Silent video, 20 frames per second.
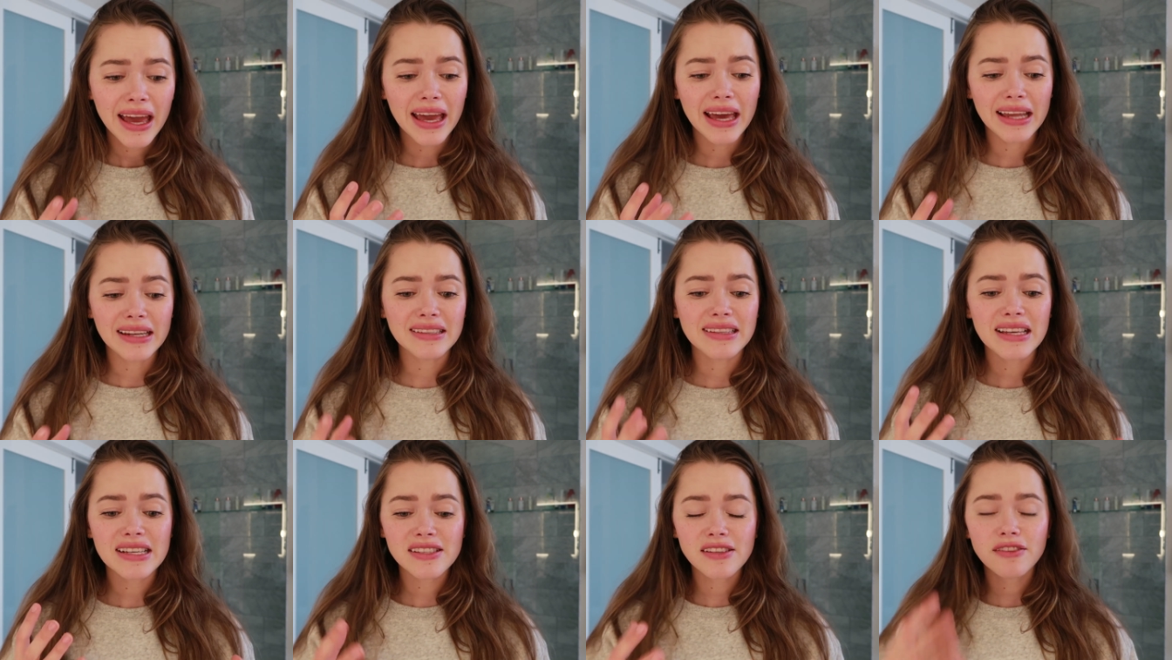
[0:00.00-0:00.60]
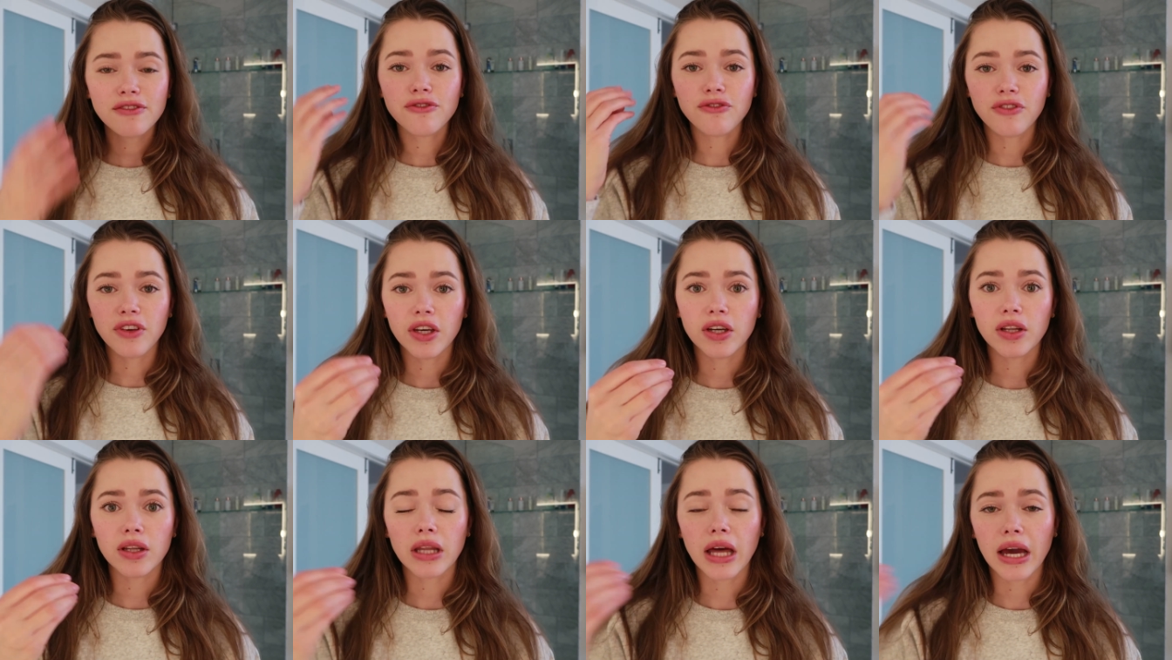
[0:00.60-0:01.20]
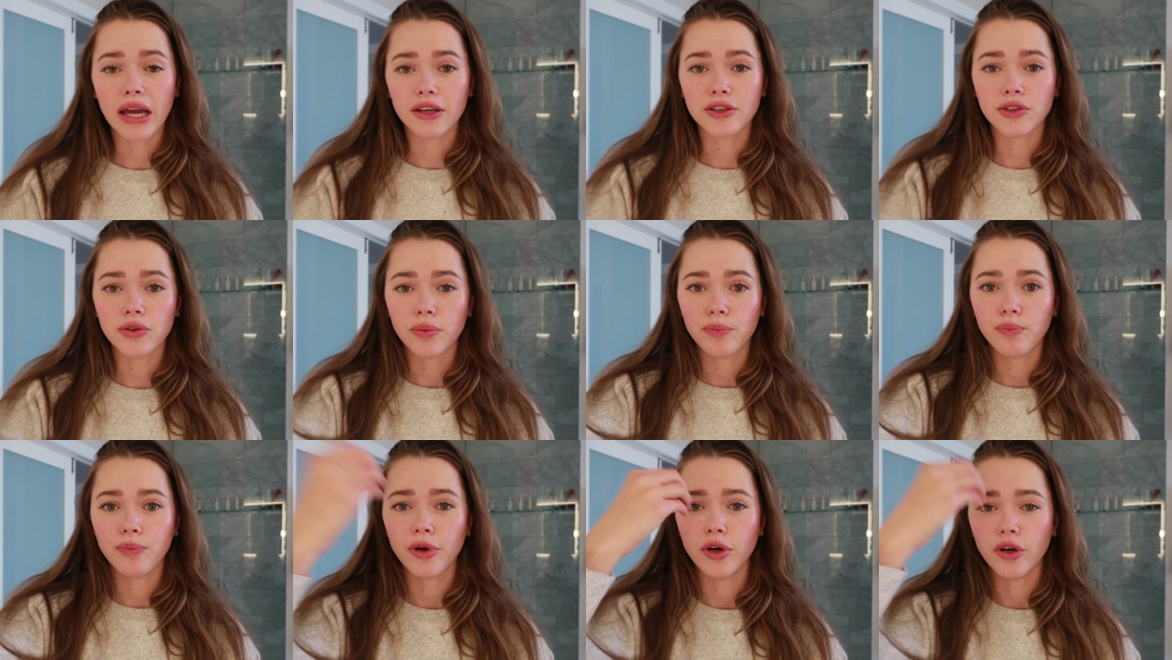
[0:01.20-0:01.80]
And it doesn't feel like you
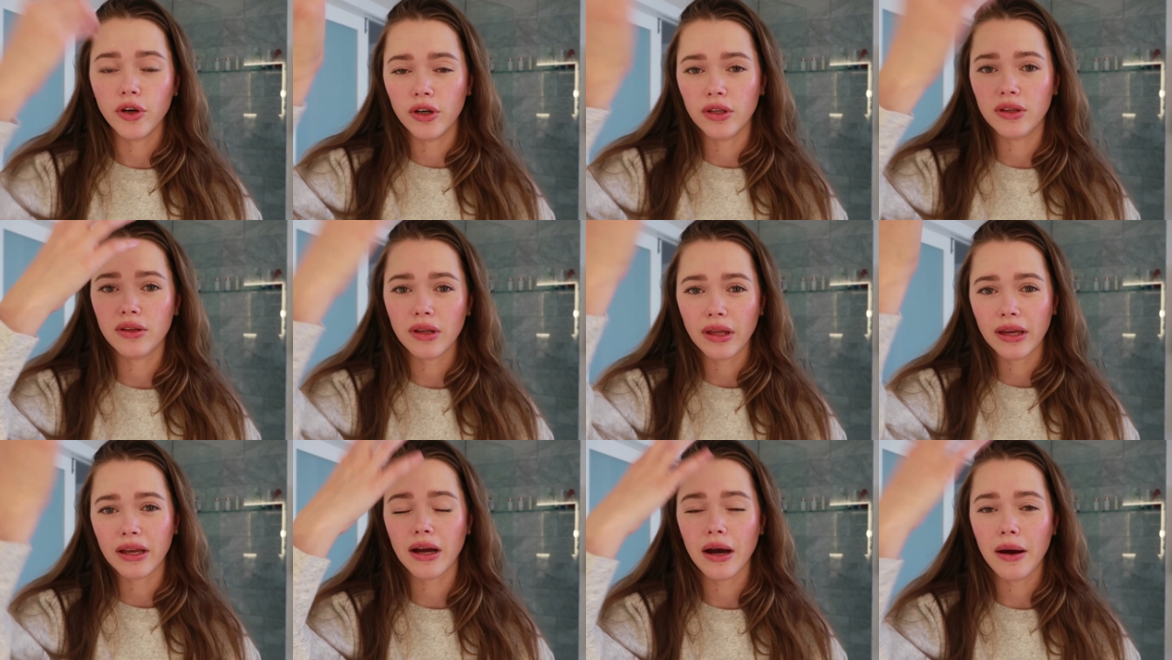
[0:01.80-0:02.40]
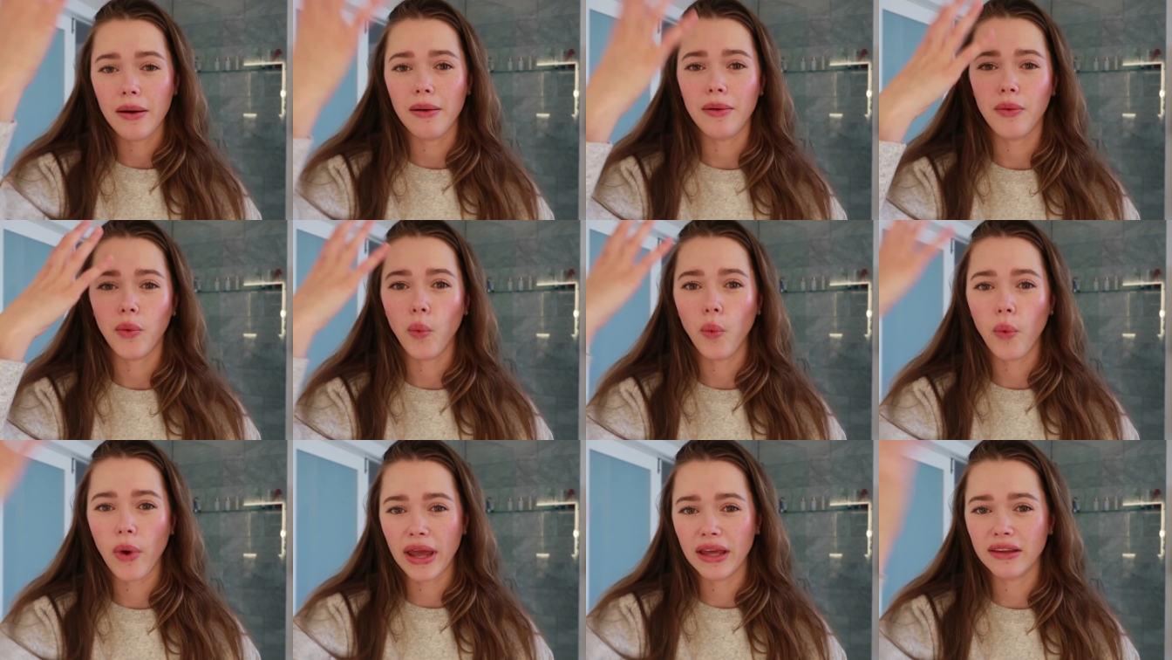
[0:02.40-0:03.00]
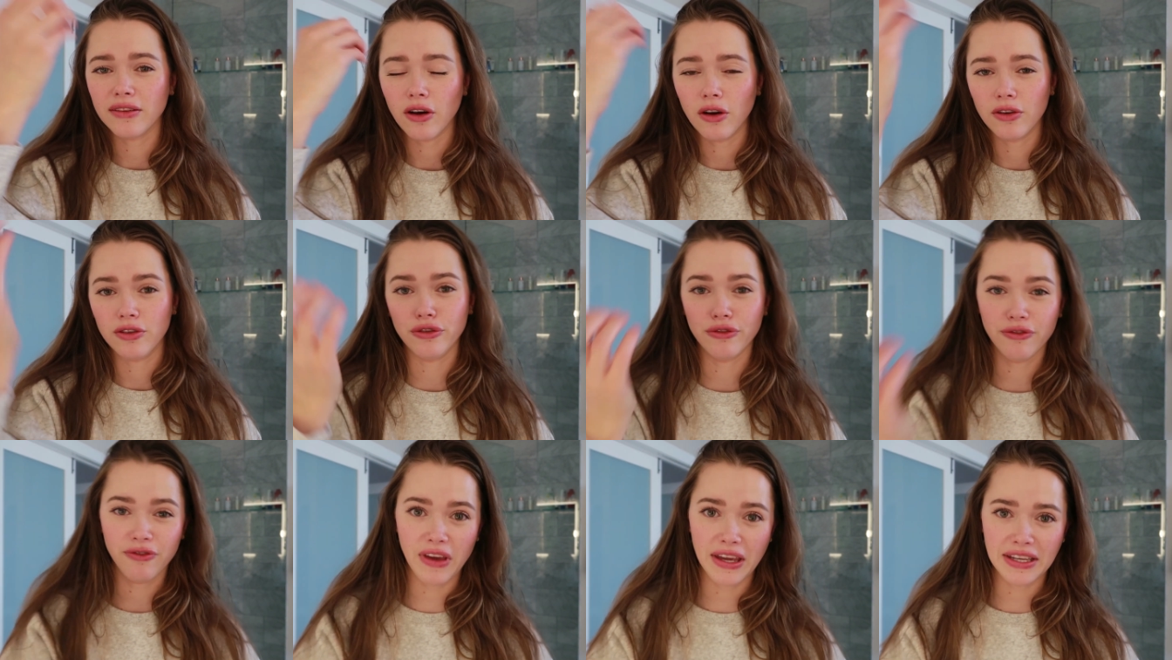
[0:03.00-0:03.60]
put like weight on
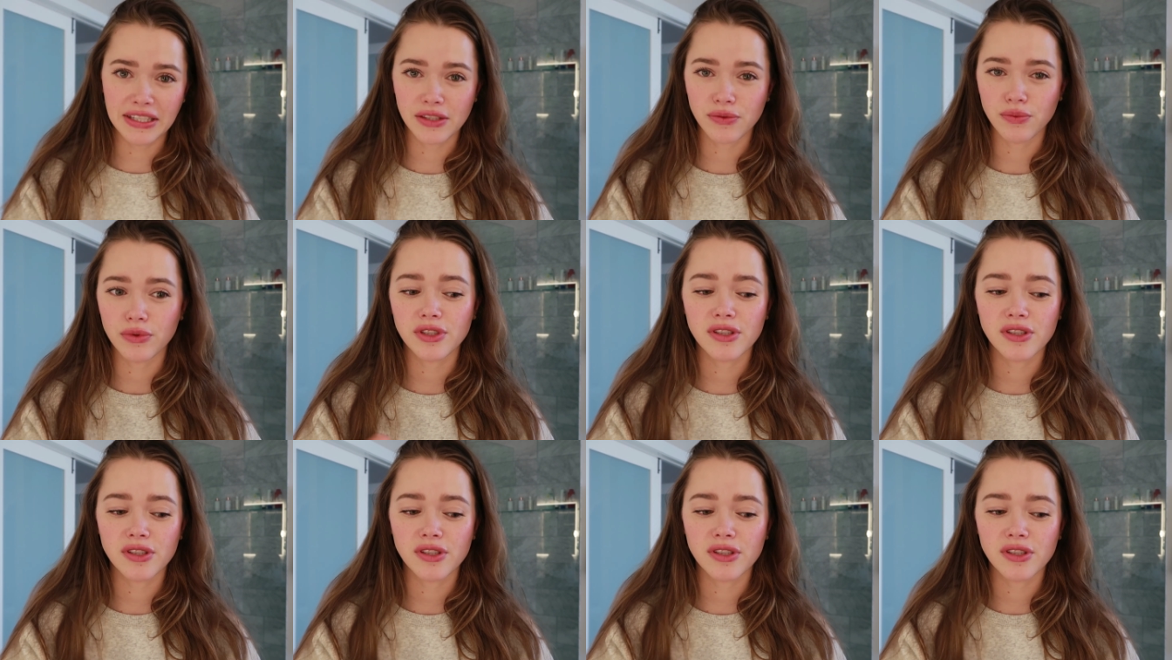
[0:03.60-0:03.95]
your face,